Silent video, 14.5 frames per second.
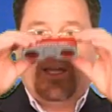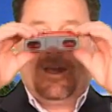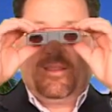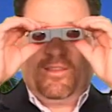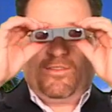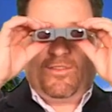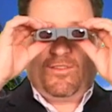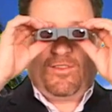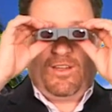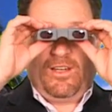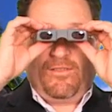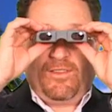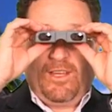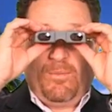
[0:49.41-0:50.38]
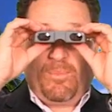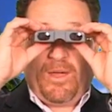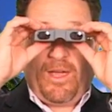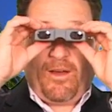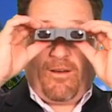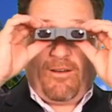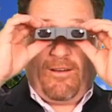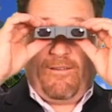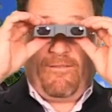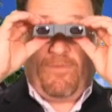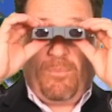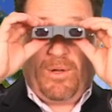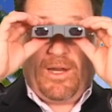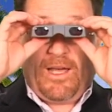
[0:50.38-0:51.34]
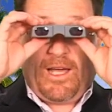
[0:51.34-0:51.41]
And this is a nifty pair
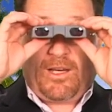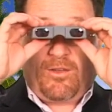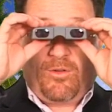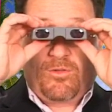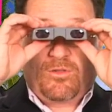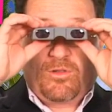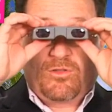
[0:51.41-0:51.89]
of binoculars.